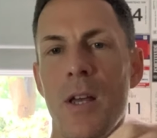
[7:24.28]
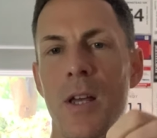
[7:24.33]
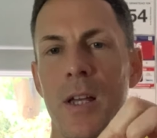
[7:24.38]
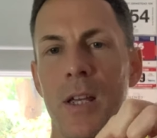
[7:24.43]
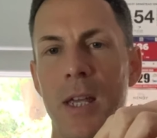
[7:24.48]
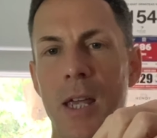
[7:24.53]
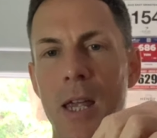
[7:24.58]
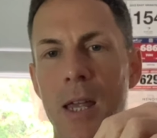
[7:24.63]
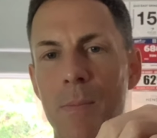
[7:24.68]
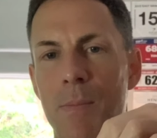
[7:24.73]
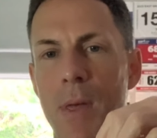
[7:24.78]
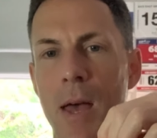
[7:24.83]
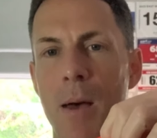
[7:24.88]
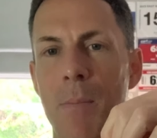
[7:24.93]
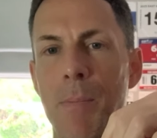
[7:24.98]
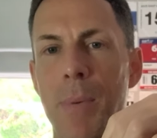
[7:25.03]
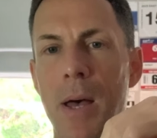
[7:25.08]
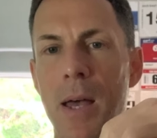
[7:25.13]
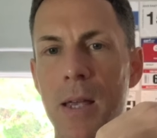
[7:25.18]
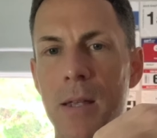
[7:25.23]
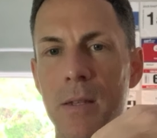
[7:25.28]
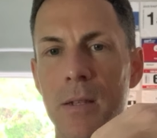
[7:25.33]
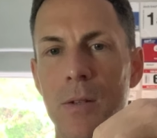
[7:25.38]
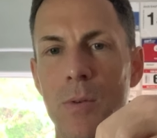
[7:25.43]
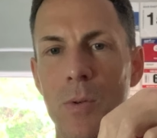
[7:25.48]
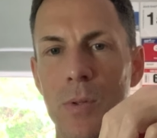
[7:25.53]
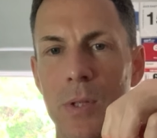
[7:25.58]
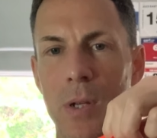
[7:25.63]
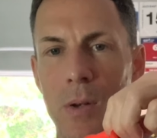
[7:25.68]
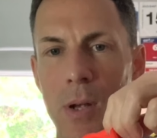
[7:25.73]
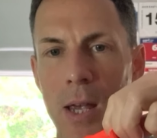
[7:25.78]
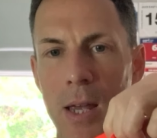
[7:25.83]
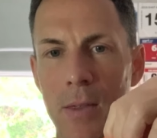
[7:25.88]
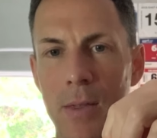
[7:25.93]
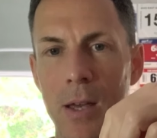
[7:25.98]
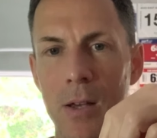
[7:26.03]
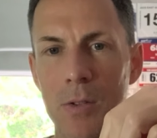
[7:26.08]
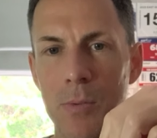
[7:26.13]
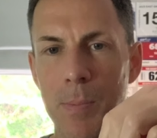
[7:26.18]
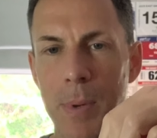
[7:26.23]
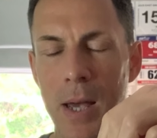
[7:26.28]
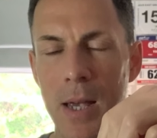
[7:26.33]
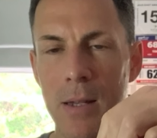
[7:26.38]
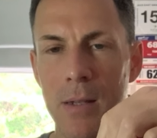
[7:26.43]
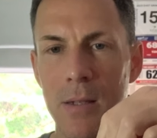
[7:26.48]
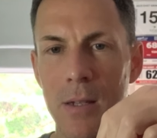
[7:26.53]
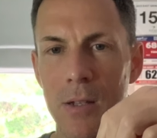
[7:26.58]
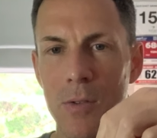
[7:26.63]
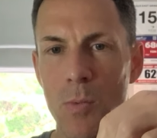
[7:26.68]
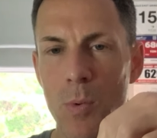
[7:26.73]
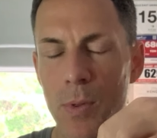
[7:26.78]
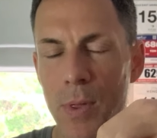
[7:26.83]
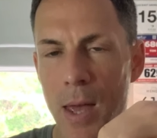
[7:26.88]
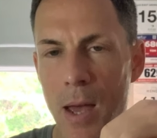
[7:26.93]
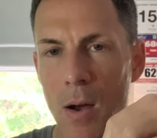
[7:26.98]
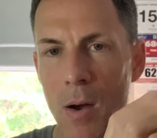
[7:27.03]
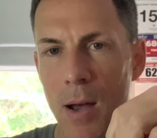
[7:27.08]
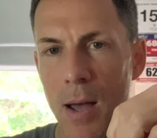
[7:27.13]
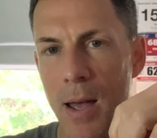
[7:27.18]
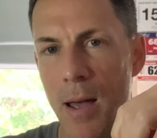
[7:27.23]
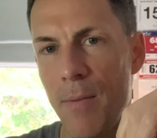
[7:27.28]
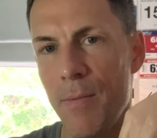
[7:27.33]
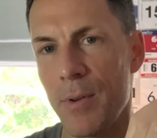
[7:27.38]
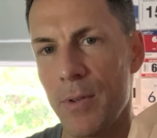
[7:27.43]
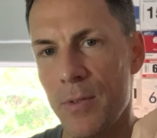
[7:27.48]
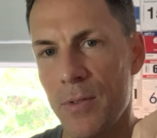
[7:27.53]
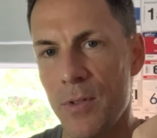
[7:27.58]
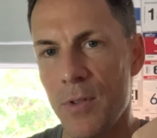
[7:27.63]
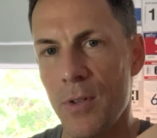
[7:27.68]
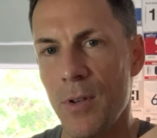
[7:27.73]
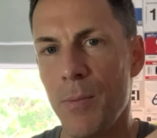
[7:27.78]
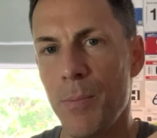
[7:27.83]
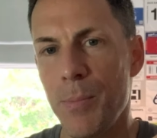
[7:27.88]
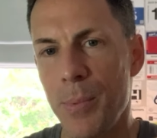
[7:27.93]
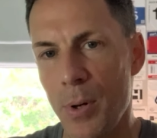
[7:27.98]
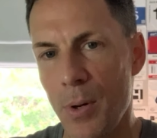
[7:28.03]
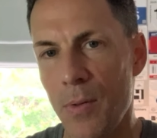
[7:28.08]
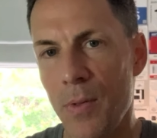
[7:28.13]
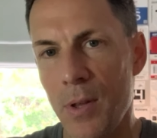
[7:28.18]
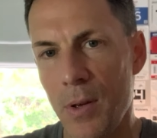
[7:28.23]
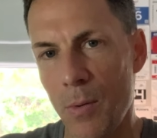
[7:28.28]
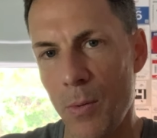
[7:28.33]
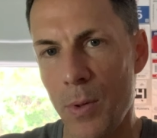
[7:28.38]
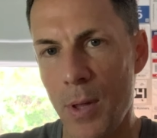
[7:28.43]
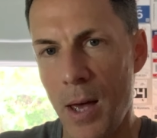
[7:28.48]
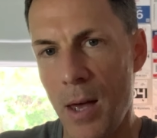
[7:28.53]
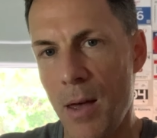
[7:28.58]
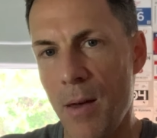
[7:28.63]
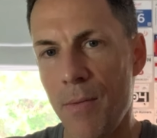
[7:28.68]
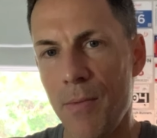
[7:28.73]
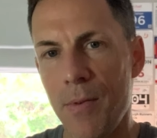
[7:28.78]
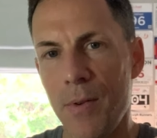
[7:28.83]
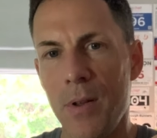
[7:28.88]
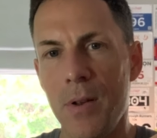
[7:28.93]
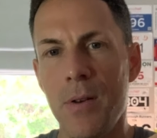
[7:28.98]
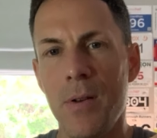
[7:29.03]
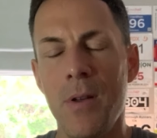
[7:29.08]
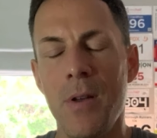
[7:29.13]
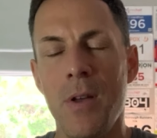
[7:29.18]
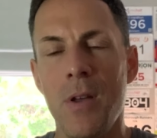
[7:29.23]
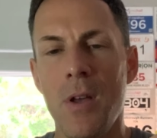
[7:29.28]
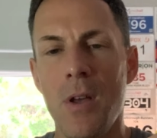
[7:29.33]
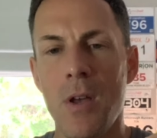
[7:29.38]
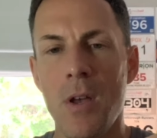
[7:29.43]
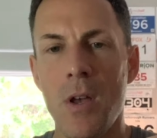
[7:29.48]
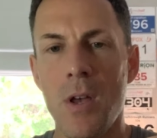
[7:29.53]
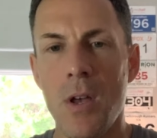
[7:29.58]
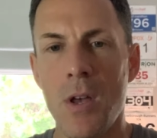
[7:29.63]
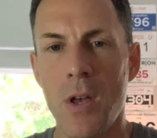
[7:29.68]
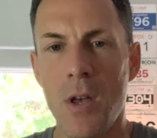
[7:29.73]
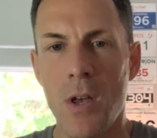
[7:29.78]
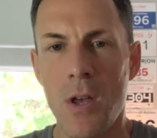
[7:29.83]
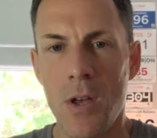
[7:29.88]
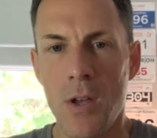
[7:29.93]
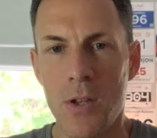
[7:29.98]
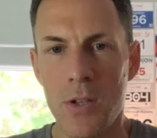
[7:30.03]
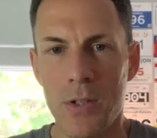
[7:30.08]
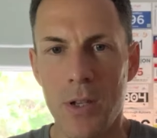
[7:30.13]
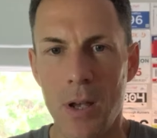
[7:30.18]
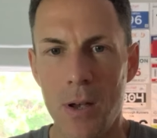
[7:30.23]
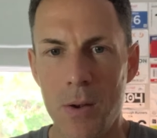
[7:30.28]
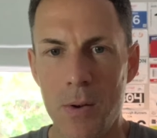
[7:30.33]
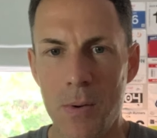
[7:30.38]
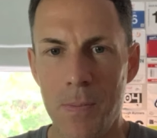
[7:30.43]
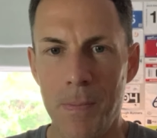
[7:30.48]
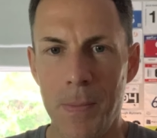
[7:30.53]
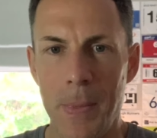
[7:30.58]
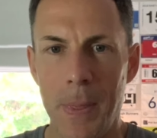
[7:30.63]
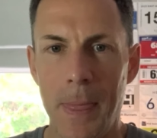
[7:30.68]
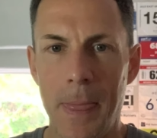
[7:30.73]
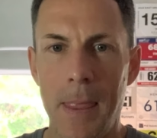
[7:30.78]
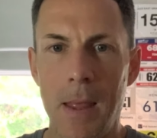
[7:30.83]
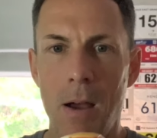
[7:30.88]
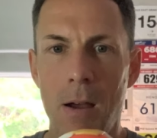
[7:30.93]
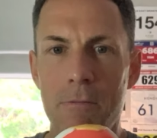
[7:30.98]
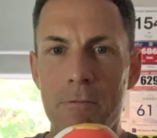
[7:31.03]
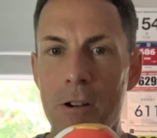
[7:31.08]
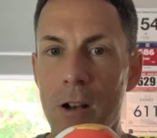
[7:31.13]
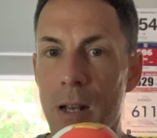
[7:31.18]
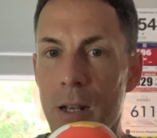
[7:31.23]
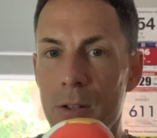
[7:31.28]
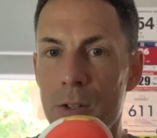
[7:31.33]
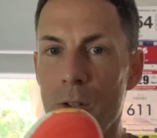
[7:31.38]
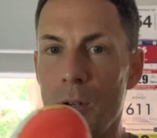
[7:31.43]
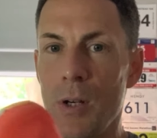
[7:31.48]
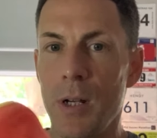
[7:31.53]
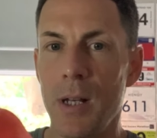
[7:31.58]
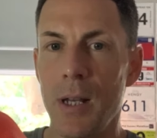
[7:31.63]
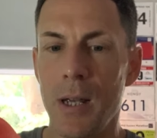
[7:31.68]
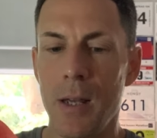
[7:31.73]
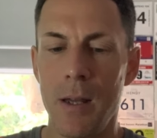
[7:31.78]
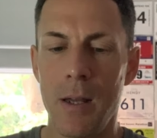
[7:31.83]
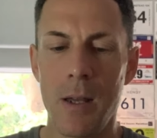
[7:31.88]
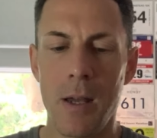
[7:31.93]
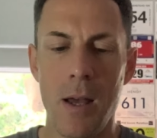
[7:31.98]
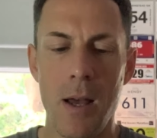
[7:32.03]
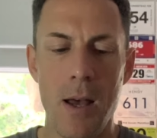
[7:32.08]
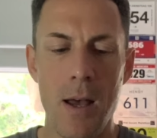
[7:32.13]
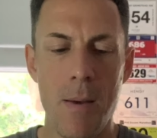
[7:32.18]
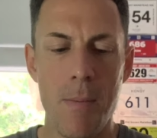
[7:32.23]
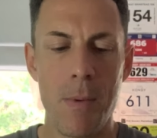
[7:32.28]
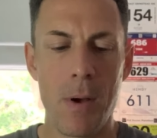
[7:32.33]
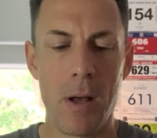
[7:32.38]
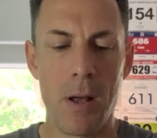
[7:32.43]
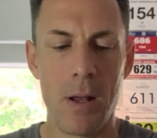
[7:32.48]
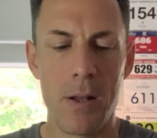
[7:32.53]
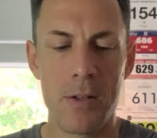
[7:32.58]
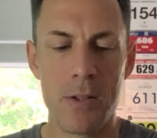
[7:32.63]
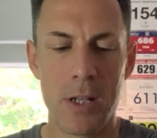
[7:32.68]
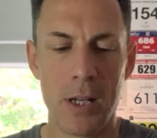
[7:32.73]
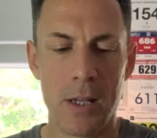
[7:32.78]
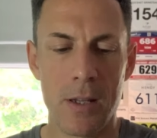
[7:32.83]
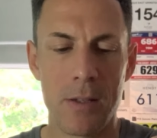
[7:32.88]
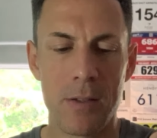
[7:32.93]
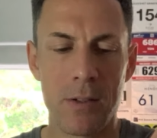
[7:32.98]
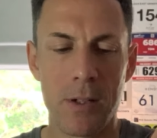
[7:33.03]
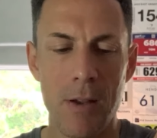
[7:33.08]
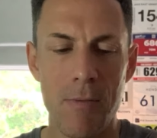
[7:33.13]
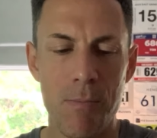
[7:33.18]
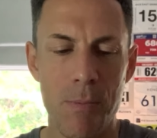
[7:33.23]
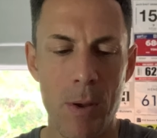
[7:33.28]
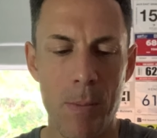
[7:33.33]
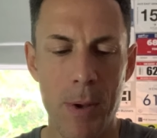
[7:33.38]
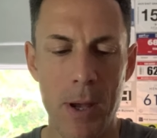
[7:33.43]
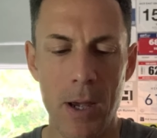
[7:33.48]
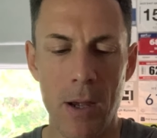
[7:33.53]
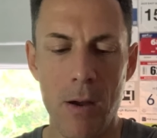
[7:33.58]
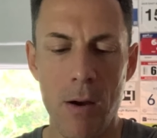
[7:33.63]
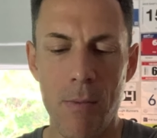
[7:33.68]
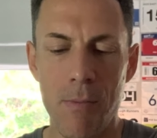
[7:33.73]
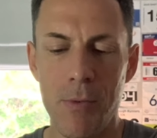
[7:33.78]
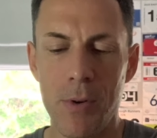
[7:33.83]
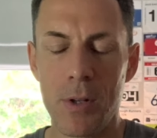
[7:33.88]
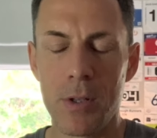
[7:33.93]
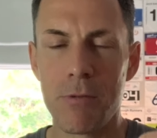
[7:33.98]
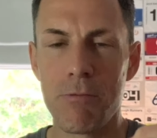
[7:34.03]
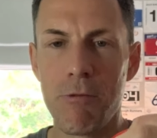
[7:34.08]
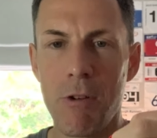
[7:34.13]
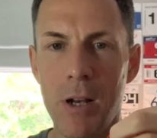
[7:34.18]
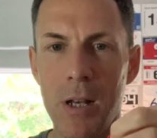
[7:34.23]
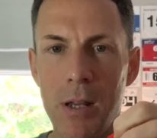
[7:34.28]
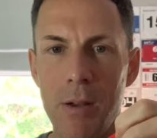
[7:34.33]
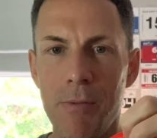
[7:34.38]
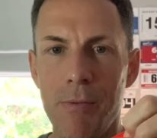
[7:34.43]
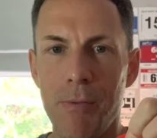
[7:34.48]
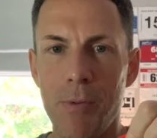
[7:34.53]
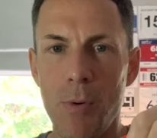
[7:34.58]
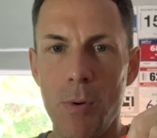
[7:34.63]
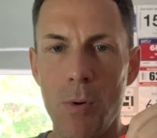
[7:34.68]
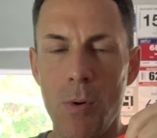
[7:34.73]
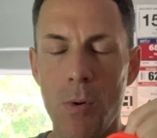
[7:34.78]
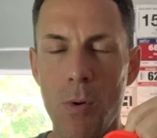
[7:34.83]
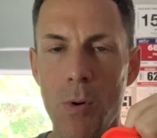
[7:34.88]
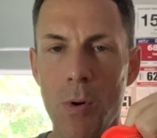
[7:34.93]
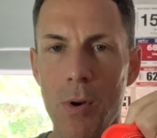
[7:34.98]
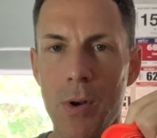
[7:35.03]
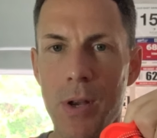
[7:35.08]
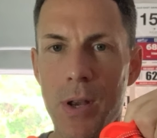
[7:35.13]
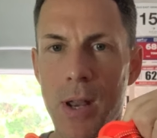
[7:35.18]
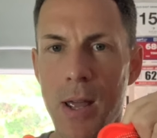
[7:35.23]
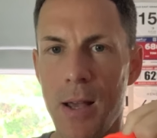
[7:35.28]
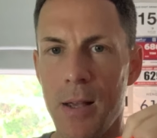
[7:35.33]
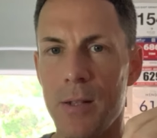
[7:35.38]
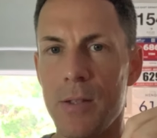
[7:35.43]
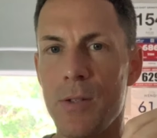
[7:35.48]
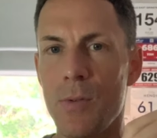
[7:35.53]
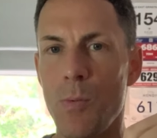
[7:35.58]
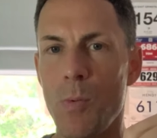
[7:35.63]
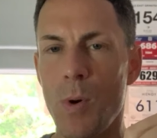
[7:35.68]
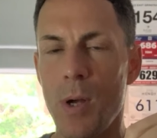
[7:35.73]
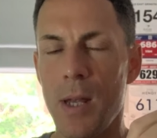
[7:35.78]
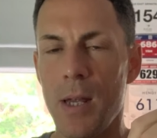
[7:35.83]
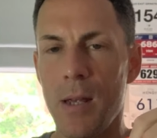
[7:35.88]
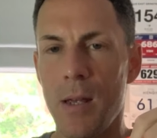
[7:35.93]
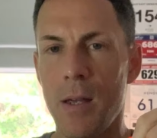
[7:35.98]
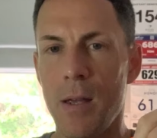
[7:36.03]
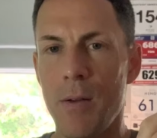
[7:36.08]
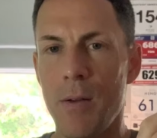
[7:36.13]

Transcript: keep that pace and also hit those paces without having to put all that effort in. So I really enjoyed it, and it's given me a bit of confidence ready for next week